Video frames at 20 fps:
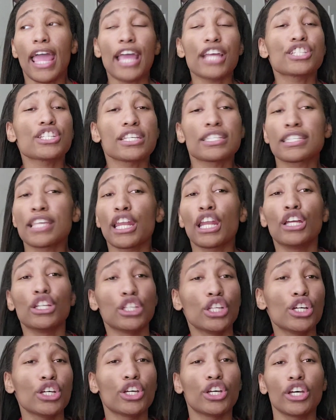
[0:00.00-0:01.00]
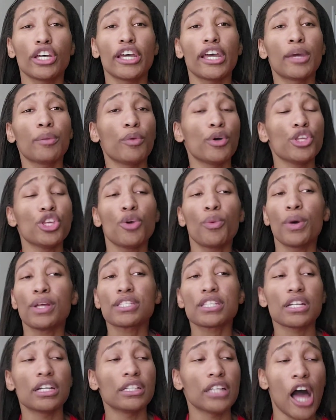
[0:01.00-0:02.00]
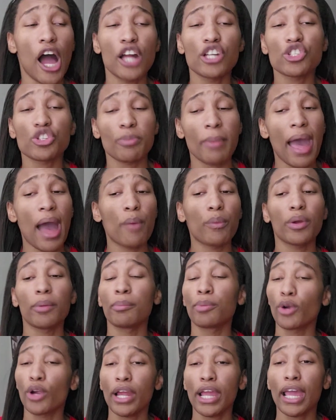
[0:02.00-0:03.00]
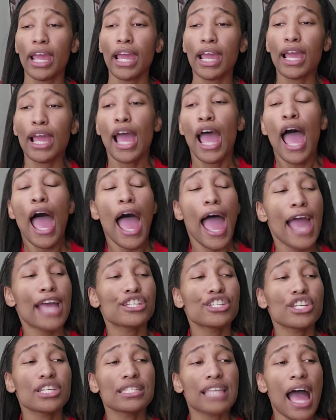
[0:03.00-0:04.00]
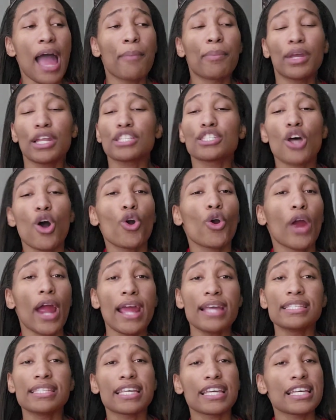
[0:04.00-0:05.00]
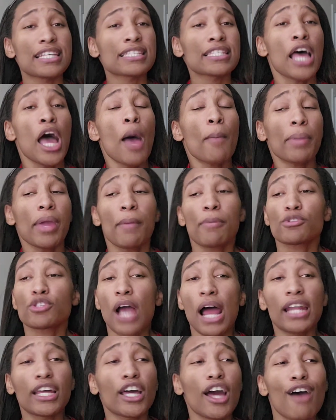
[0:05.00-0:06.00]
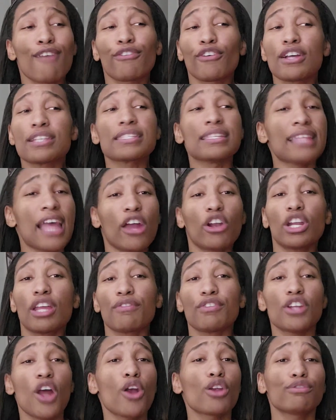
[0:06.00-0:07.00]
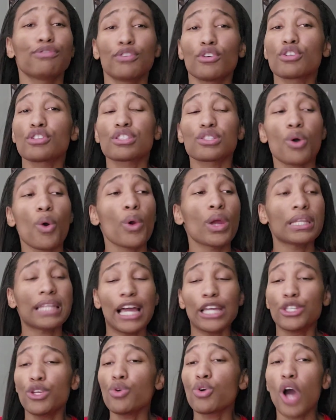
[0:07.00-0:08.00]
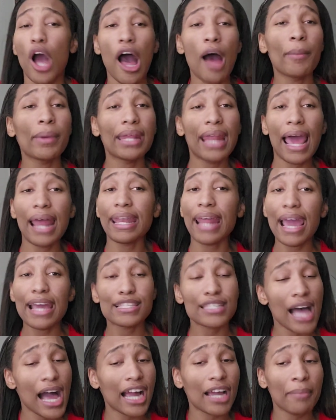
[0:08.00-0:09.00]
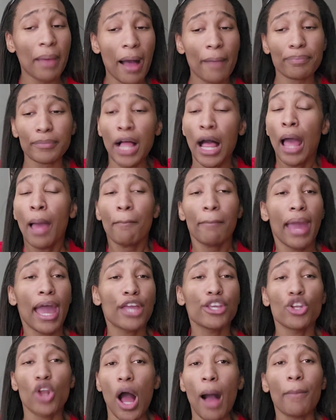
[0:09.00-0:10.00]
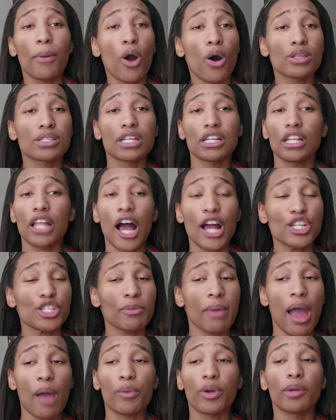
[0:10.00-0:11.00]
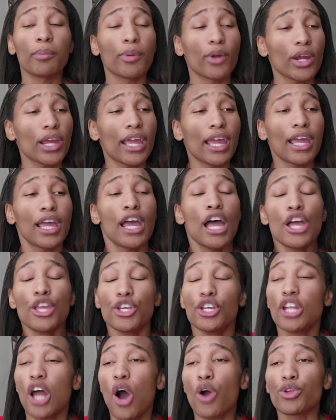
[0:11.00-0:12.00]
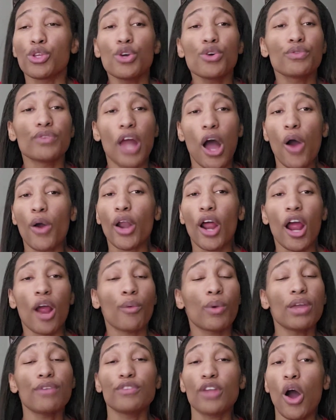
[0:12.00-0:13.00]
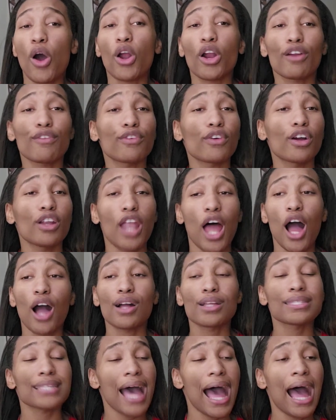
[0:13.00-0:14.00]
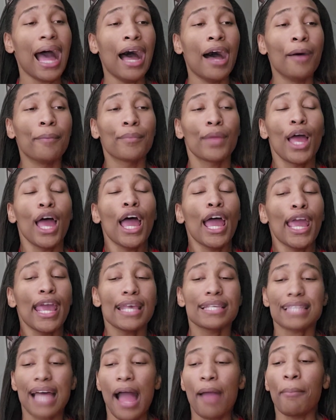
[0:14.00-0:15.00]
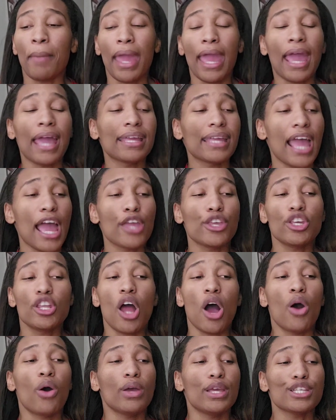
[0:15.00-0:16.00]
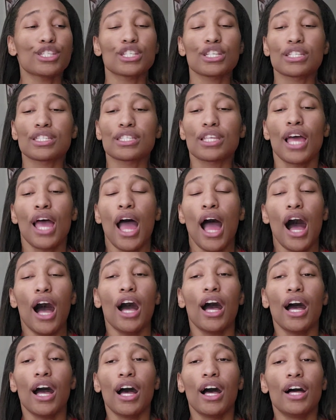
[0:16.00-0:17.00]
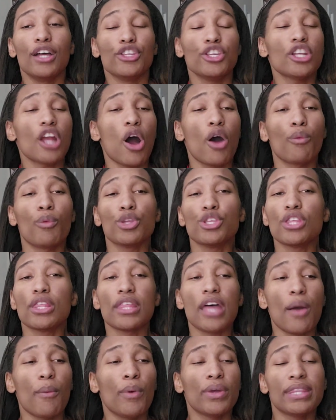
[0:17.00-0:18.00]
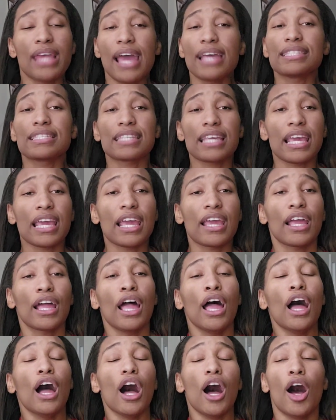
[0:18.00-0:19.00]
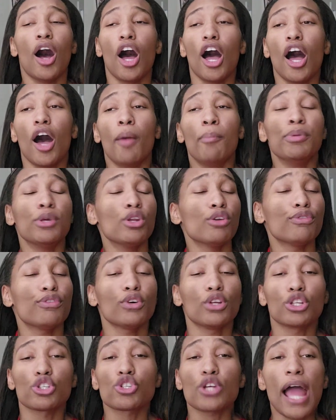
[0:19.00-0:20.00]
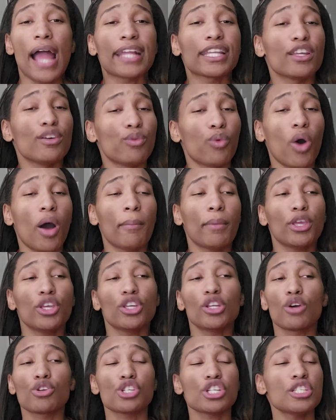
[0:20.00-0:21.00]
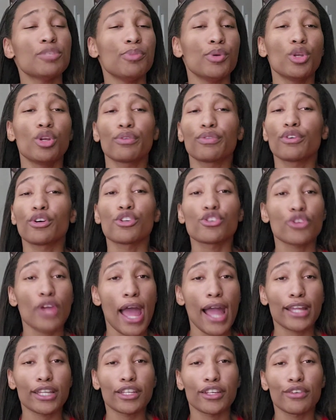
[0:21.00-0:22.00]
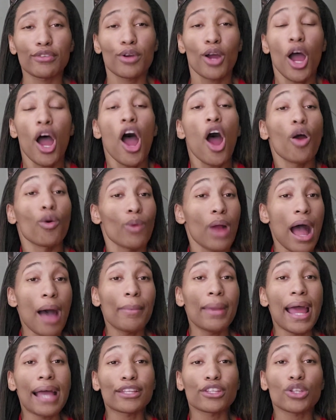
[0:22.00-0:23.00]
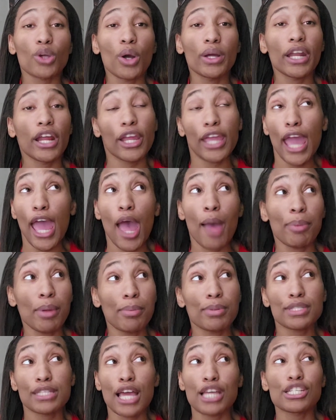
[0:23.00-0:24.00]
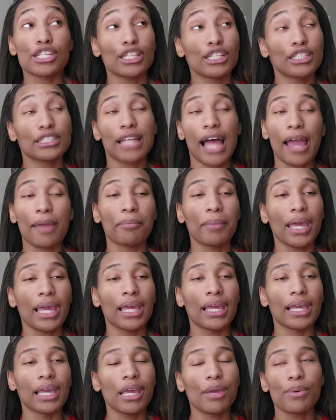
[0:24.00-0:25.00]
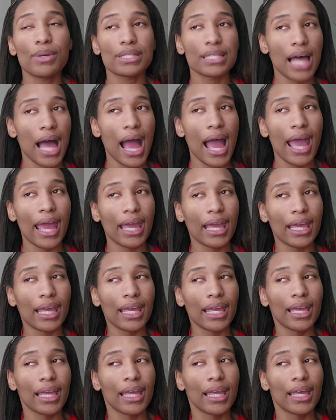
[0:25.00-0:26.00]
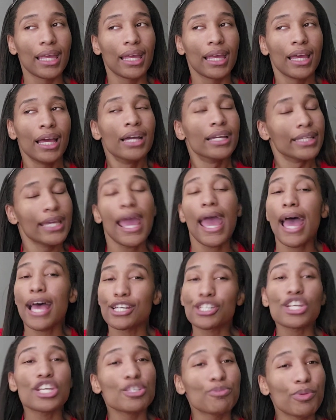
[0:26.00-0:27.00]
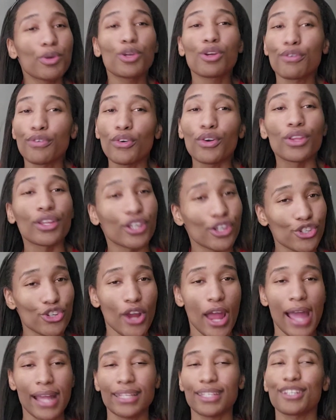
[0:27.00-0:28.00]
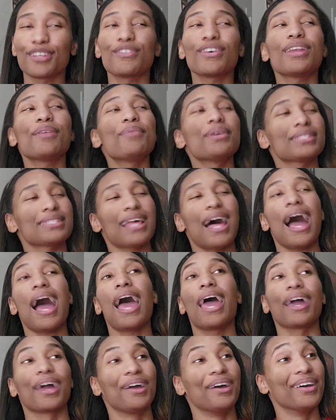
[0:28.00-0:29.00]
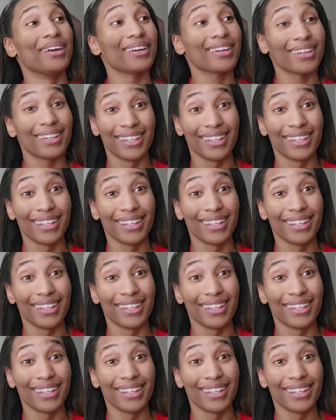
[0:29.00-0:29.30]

it just didn't look good when you went to the laundromat with Bree. And she's like, but it's so crazy because people try to come for us and they don't even know the full story. Like you called me that day talking about, man, you know, I'm going to the laundromat with Bree. You know, you've known her, we've known her for a long time. He's like, man, yeah, you know, it's just, uh, you know, when you that when they see a beautiful, attractive woman, you know, she's beautiful and attractive. Robyn had to throw in there, yeah, people say she looked like me. He was like, yeah, she's beautiful and attractive. And it was like,